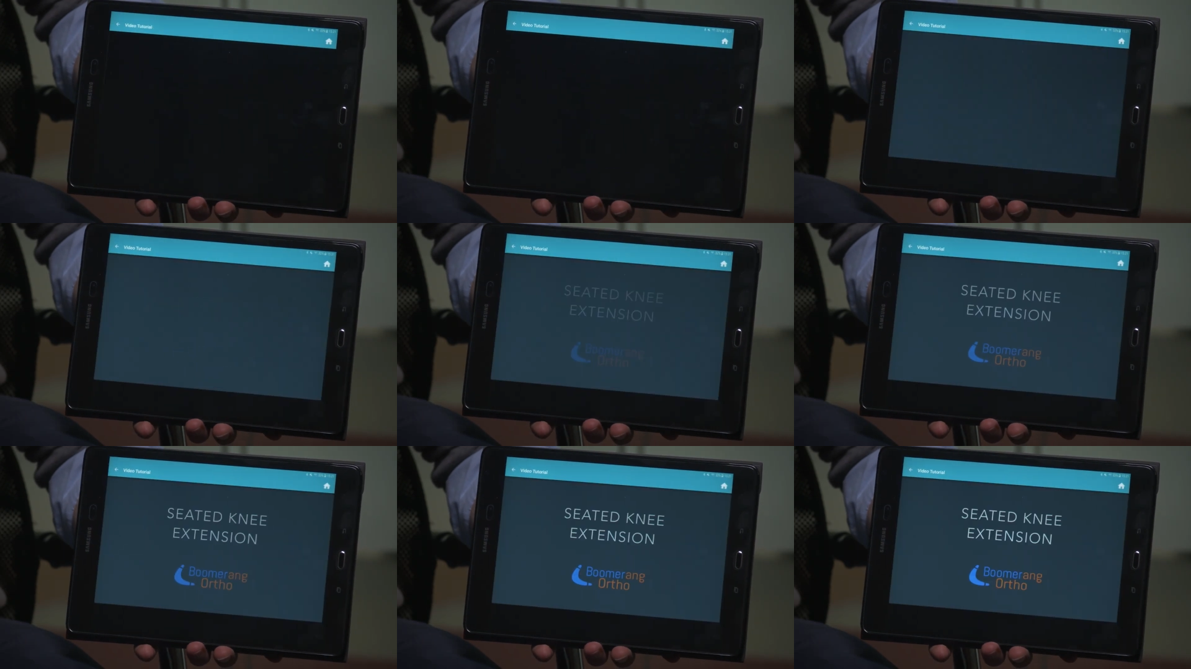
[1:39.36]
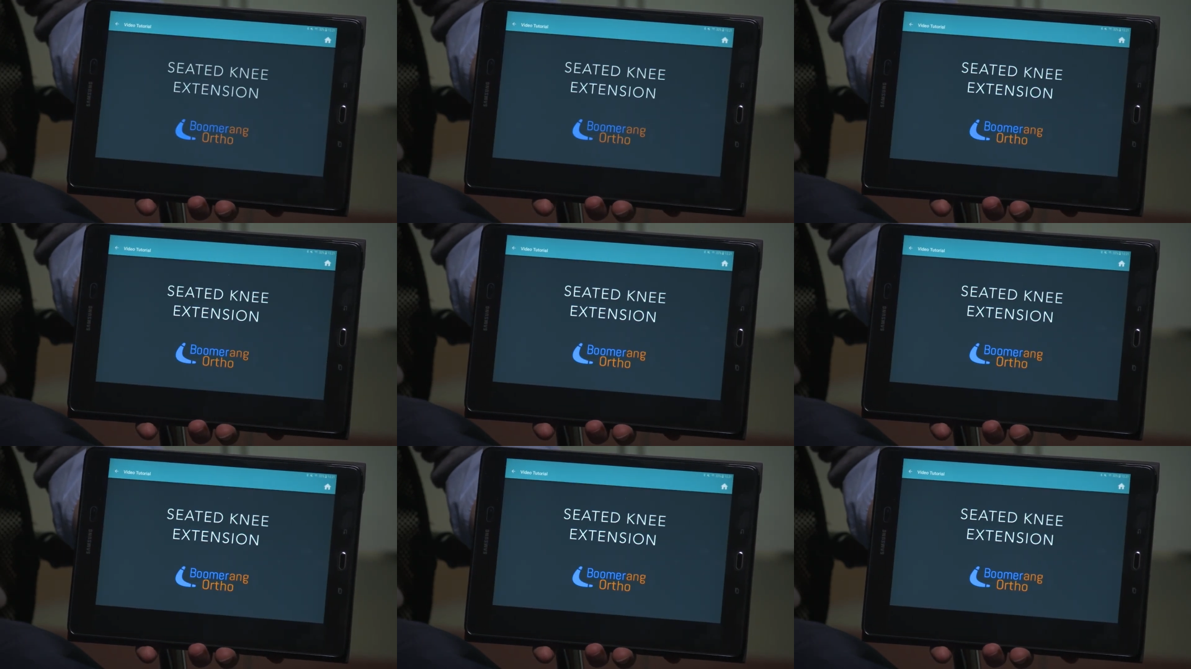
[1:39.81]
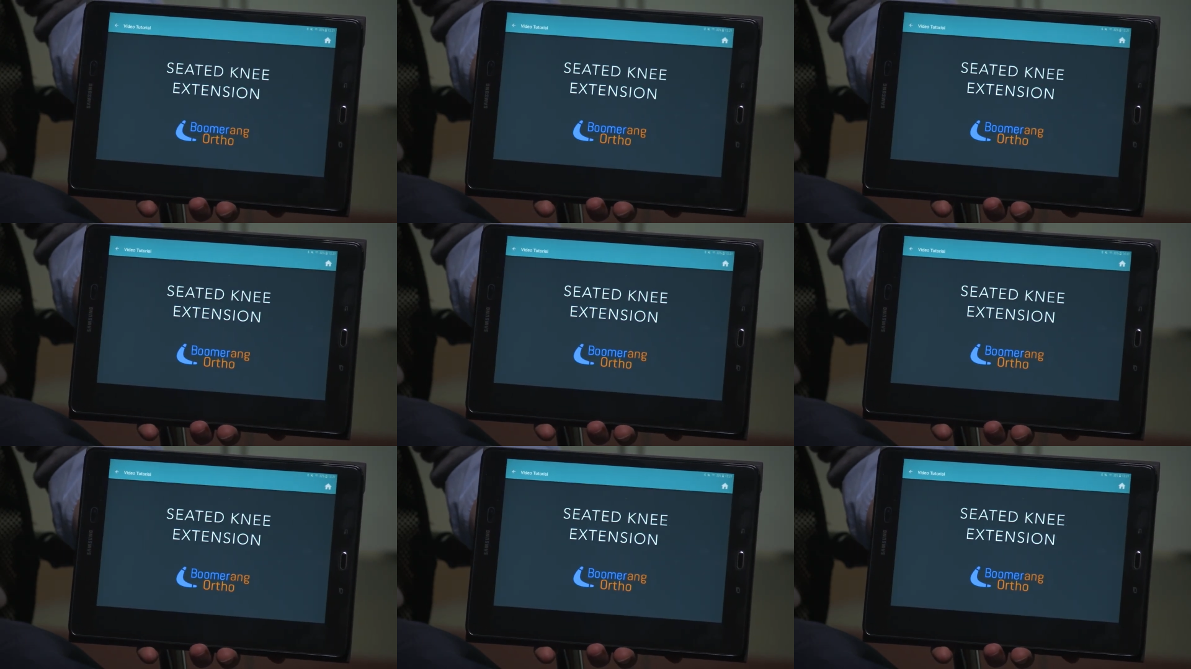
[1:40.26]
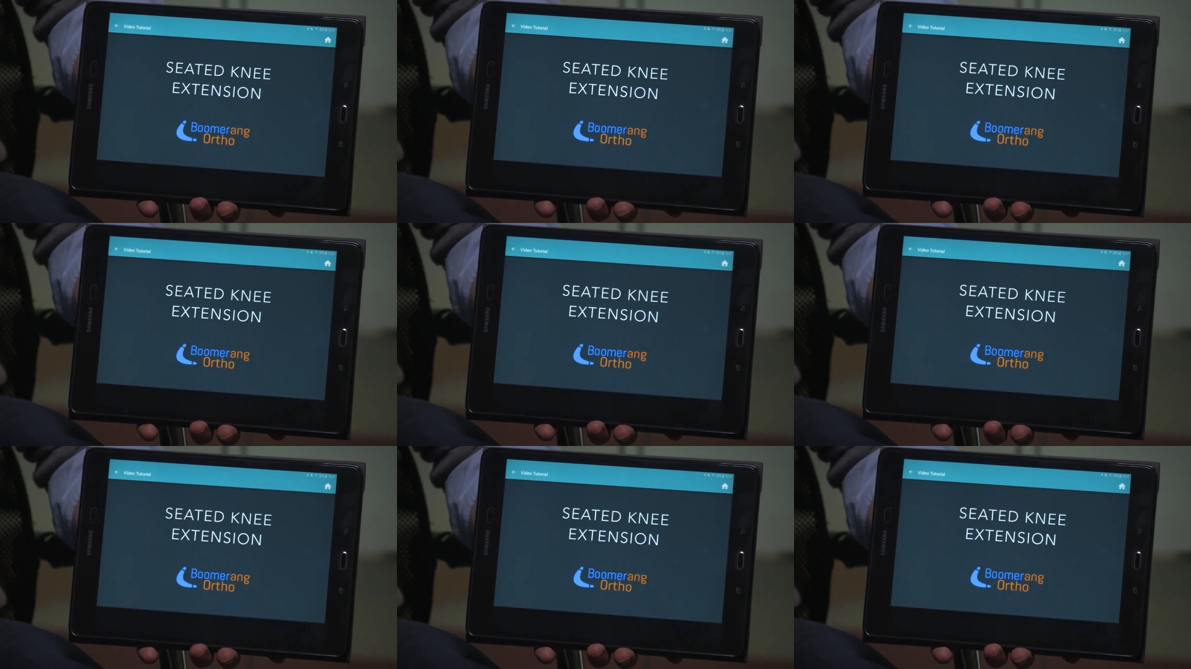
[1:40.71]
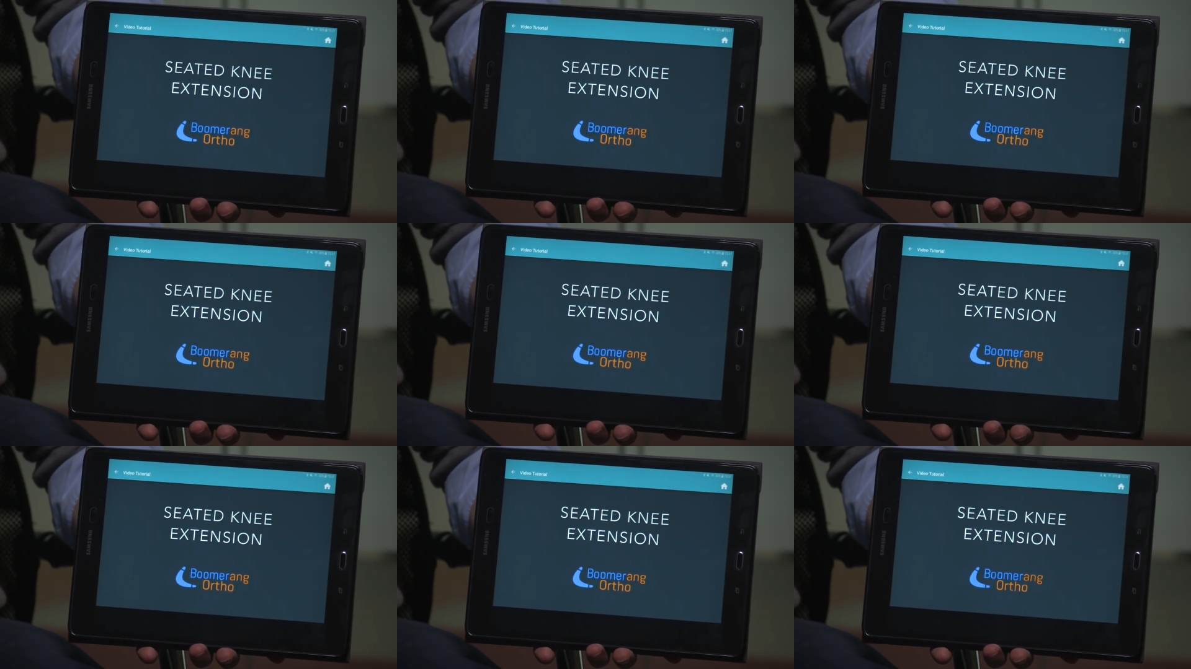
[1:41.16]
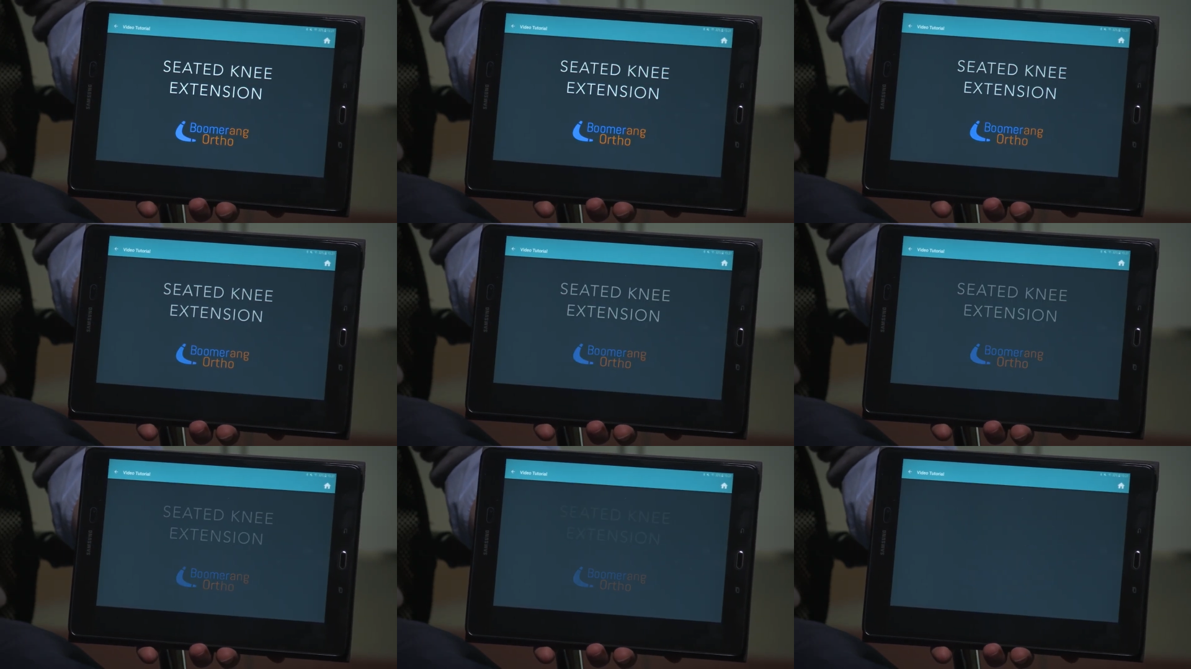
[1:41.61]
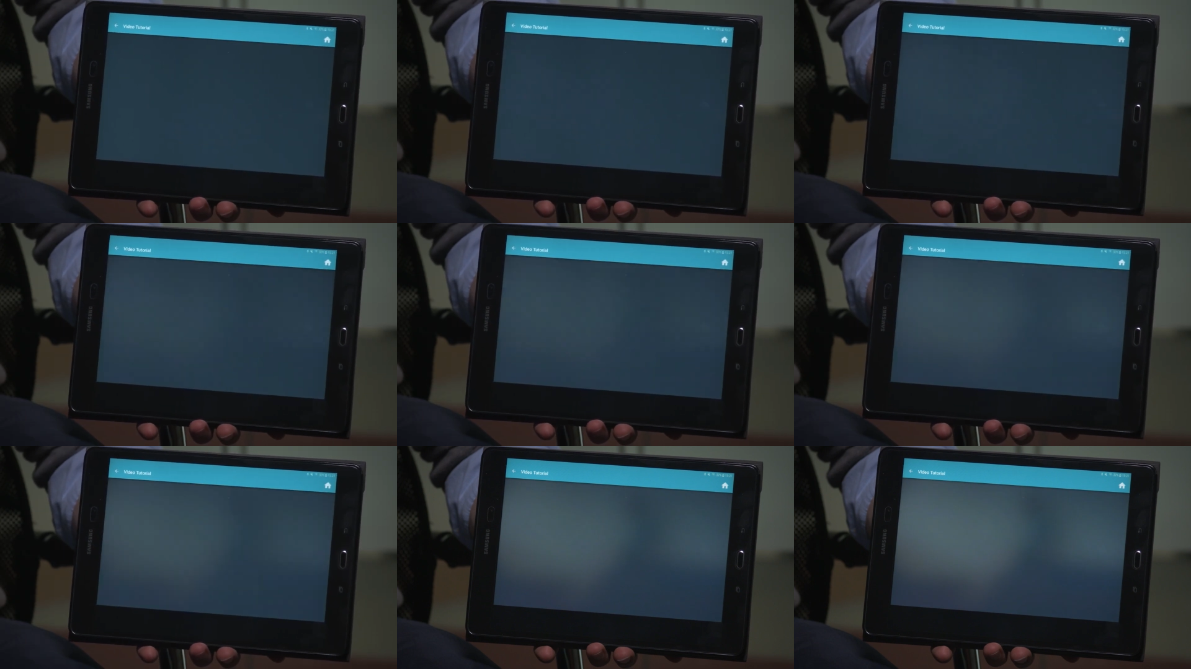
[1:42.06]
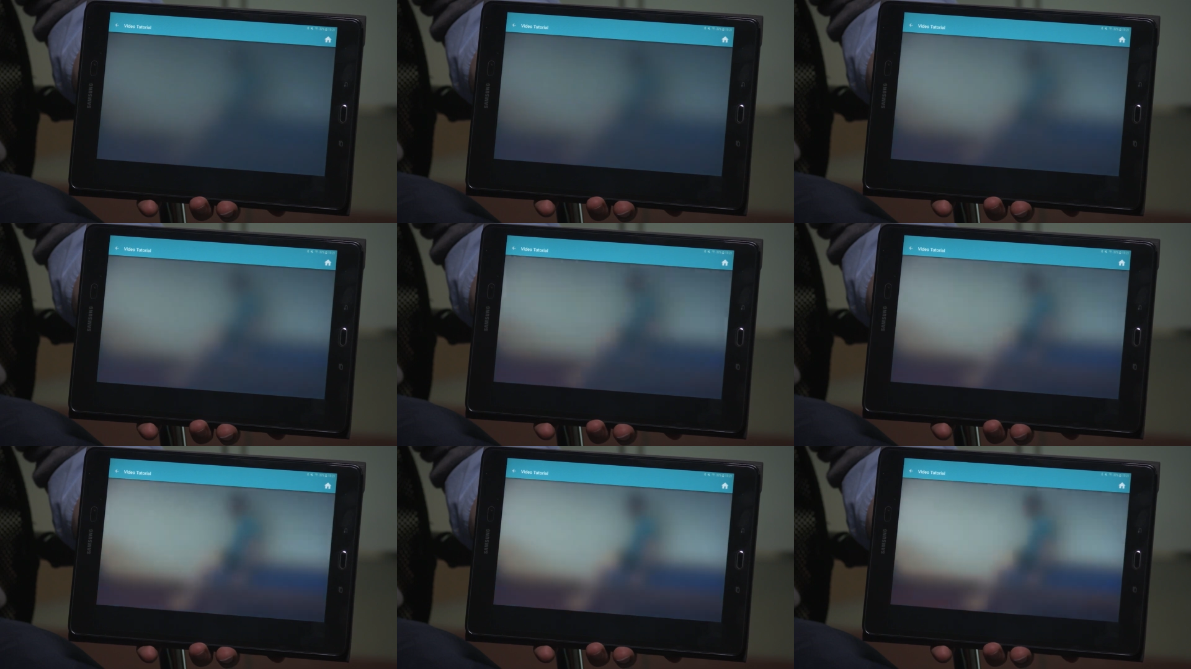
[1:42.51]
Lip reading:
(no speaker visible)